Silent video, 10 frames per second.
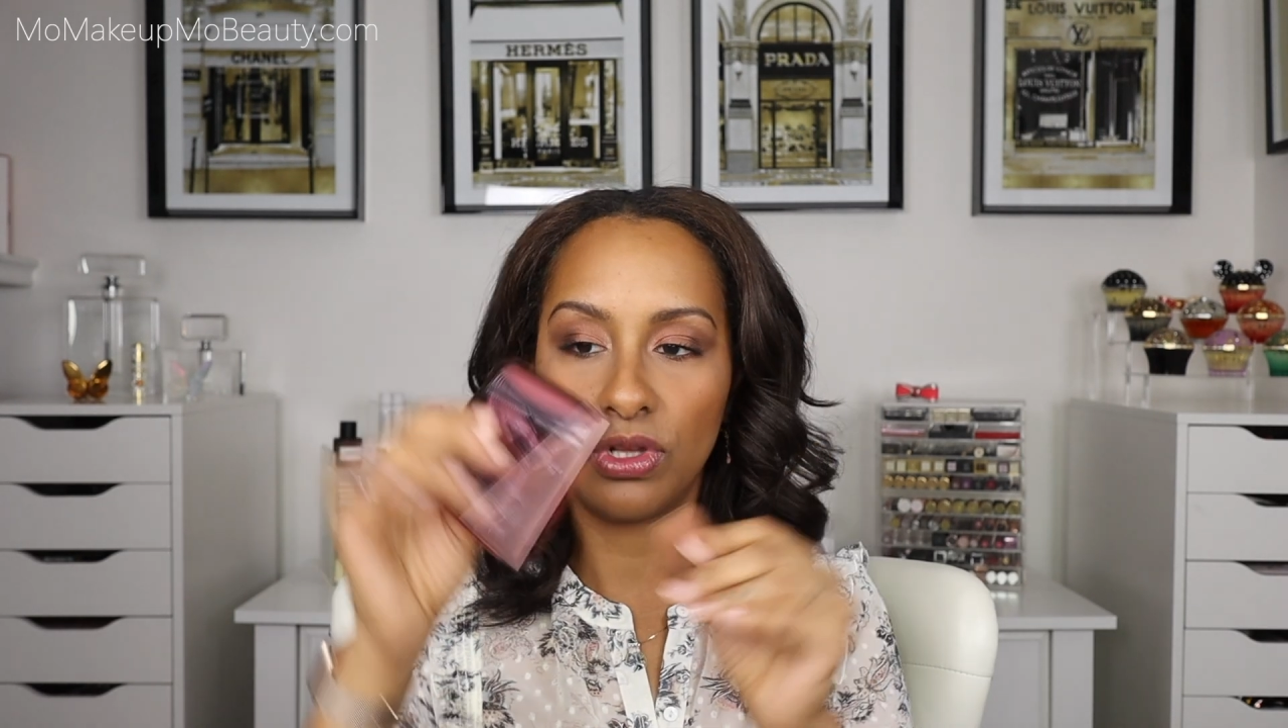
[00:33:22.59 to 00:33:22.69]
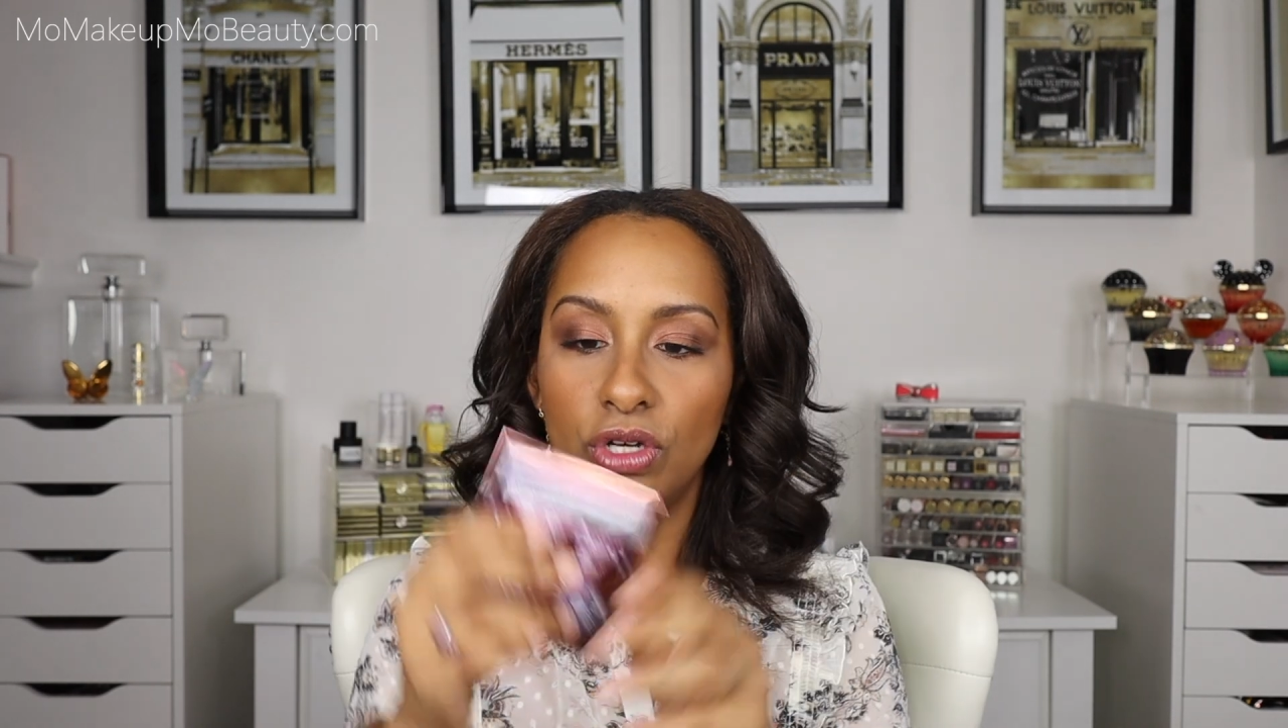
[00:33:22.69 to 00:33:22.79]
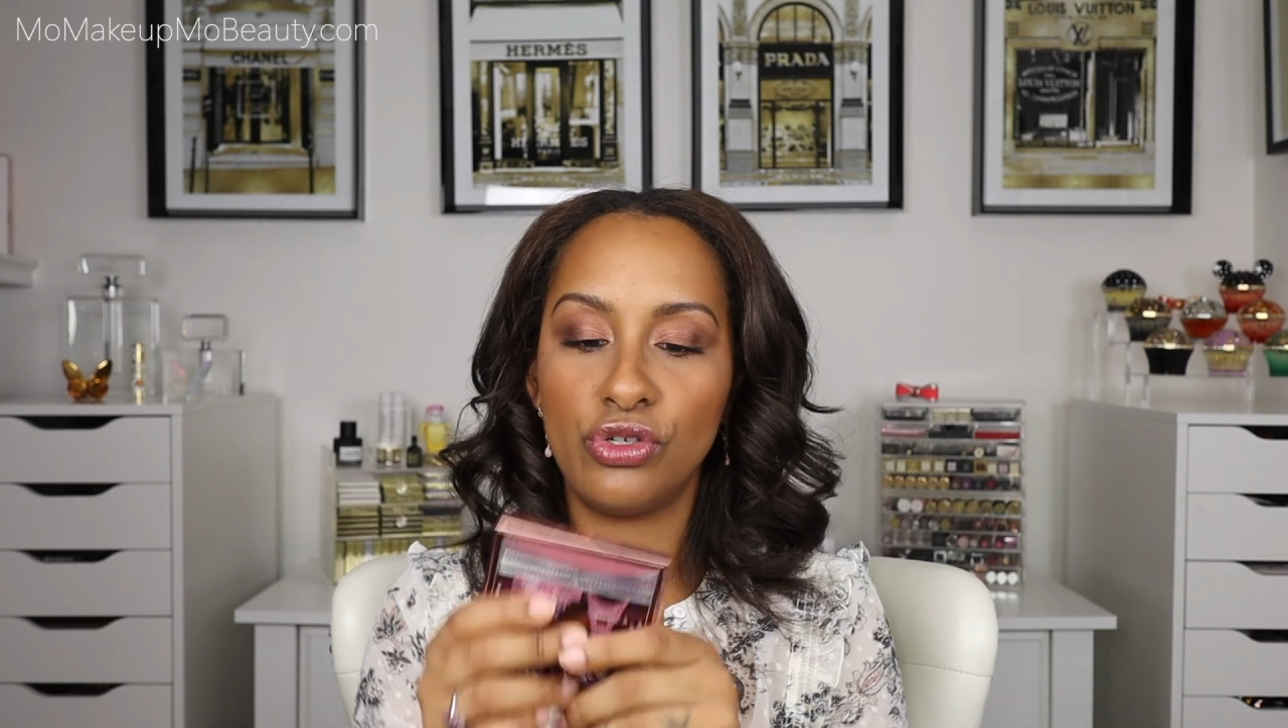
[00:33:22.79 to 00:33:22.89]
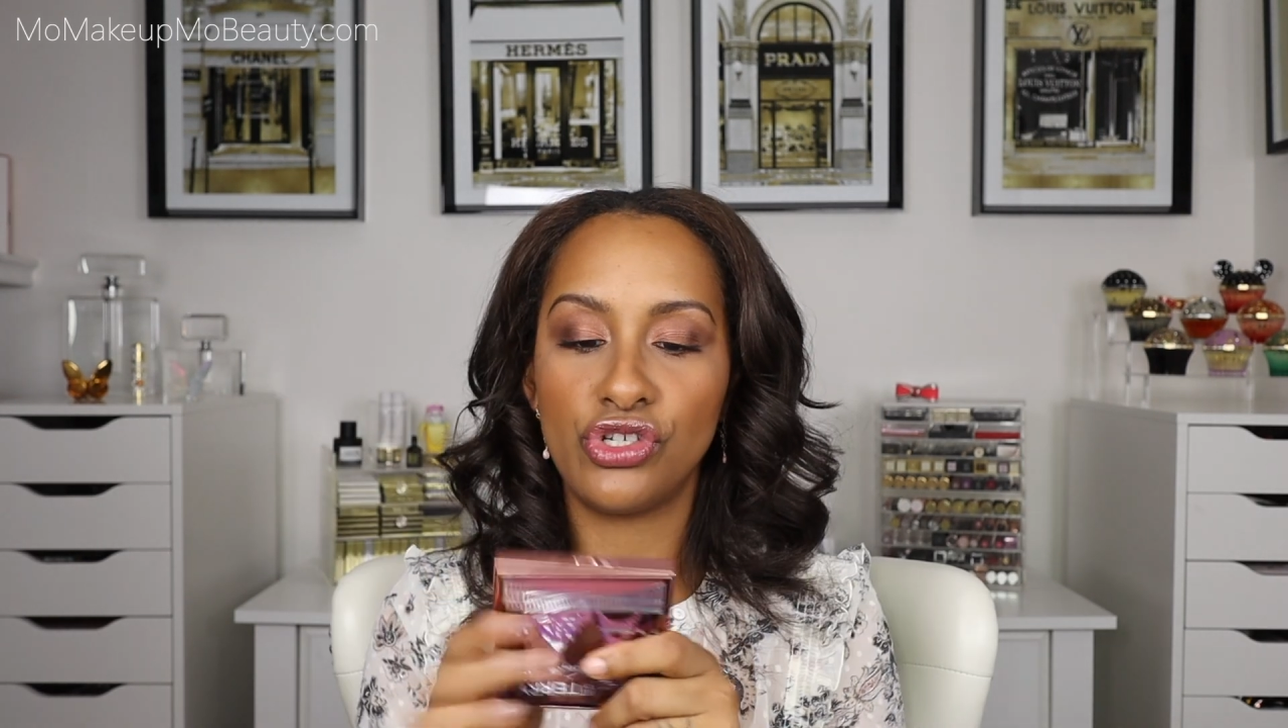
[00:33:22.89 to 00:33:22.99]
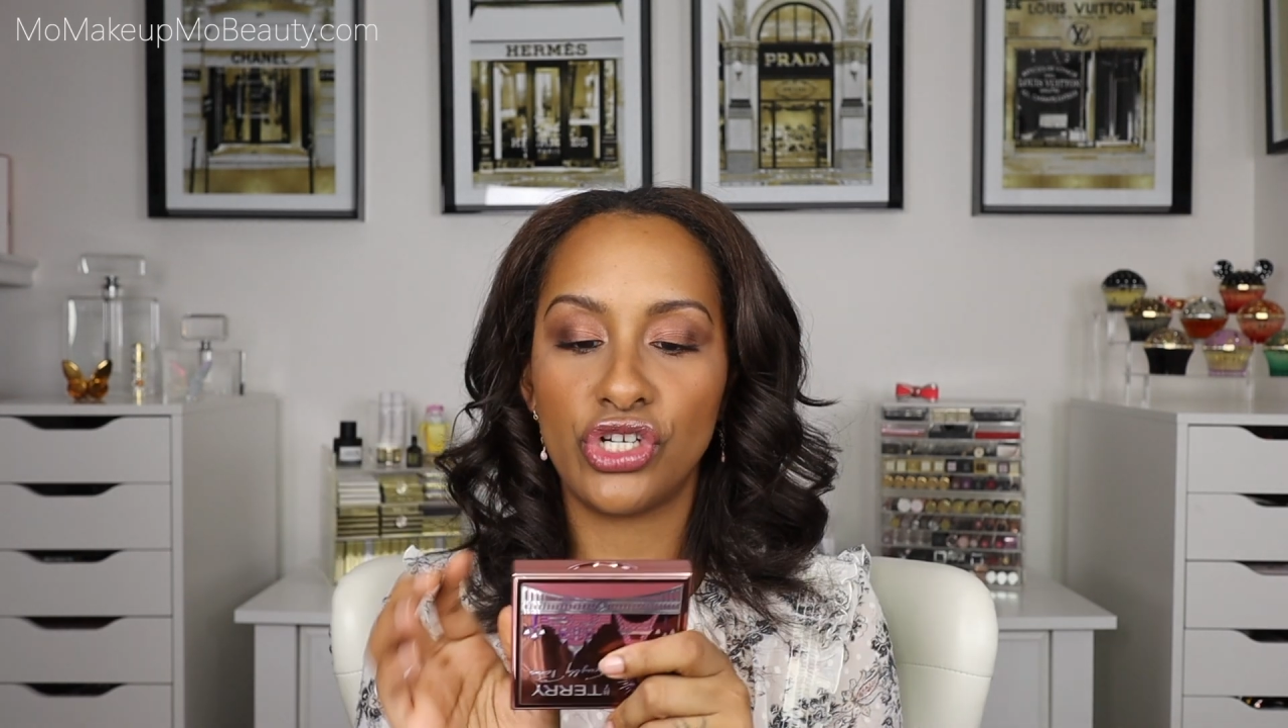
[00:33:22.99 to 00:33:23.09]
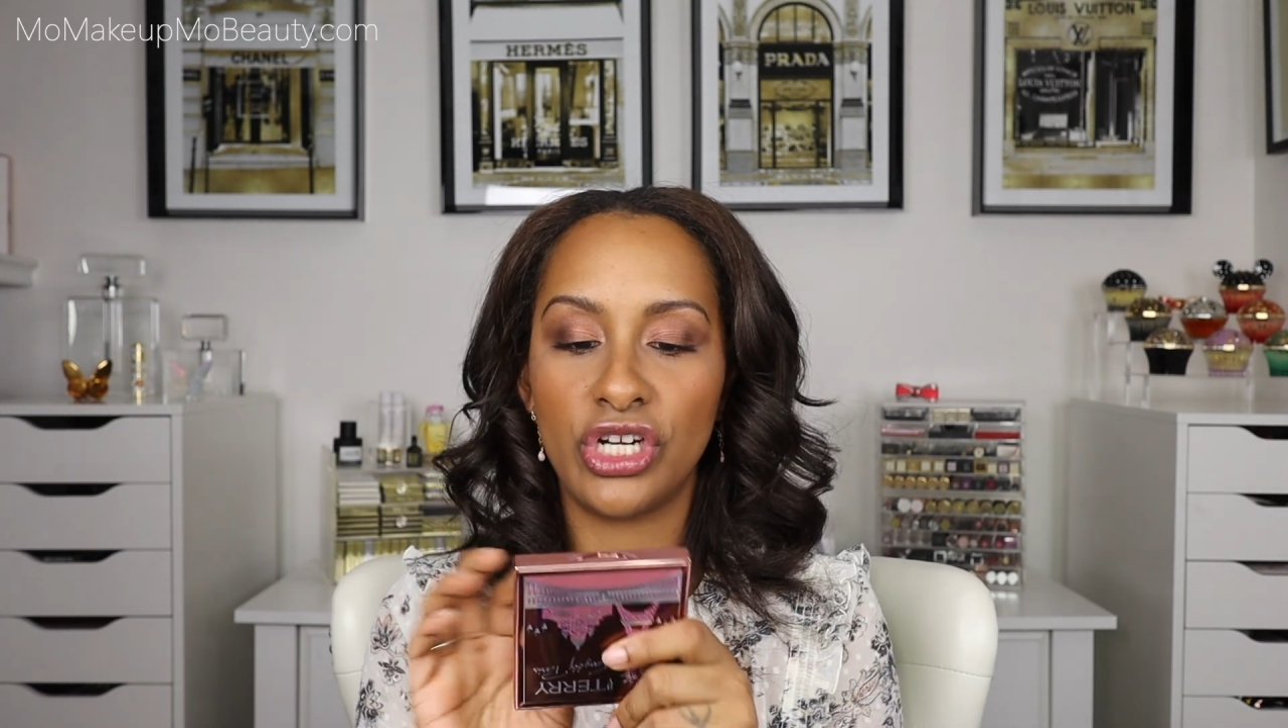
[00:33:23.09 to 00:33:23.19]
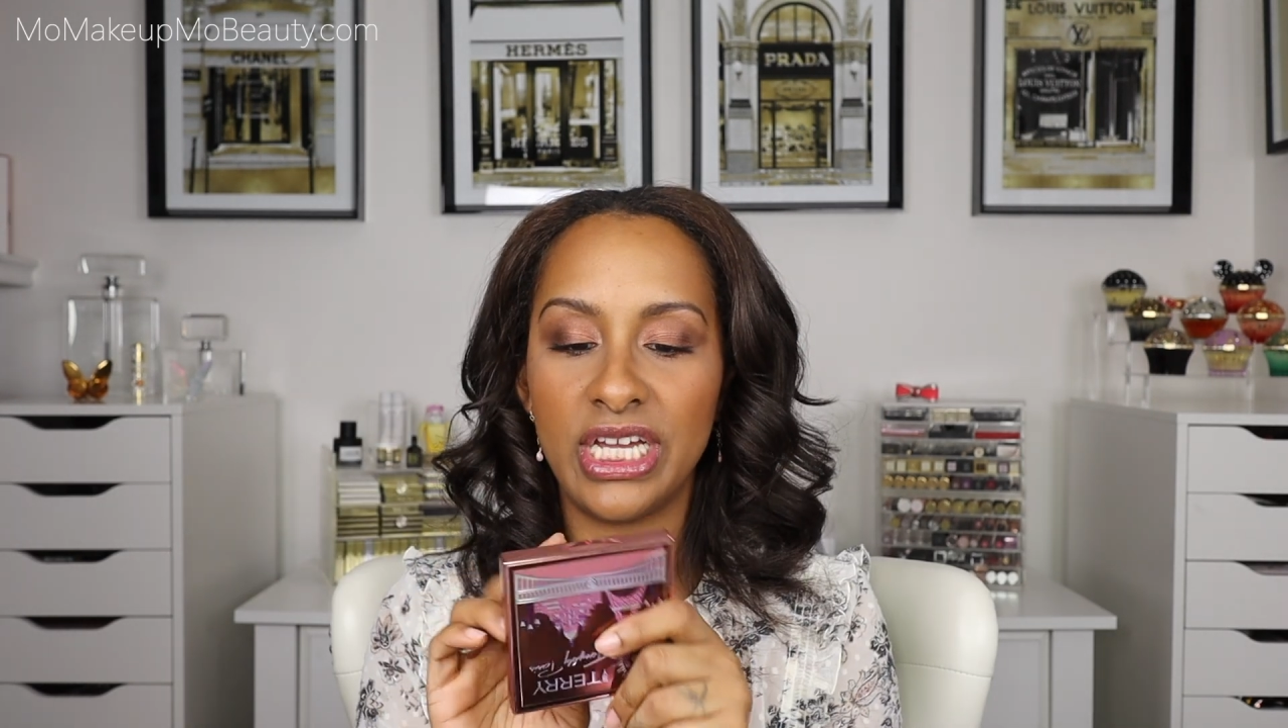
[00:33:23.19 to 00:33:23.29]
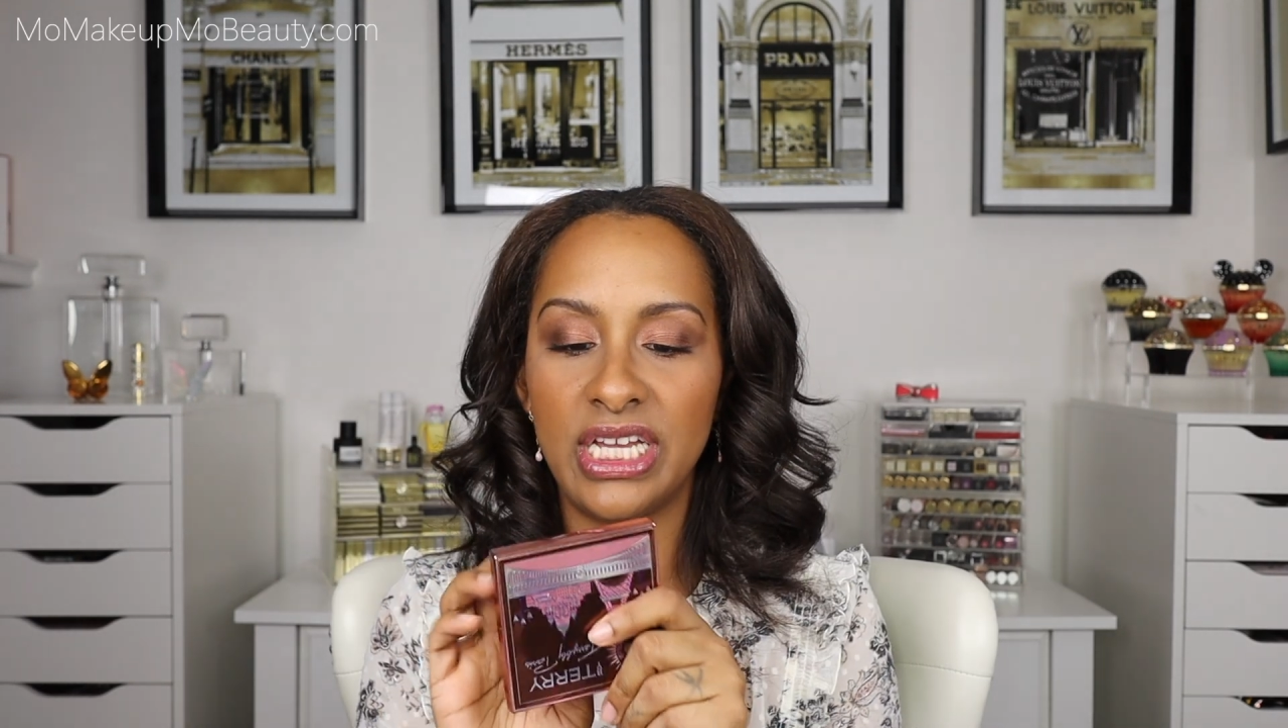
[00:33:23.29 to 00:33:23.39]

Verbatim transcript: closure.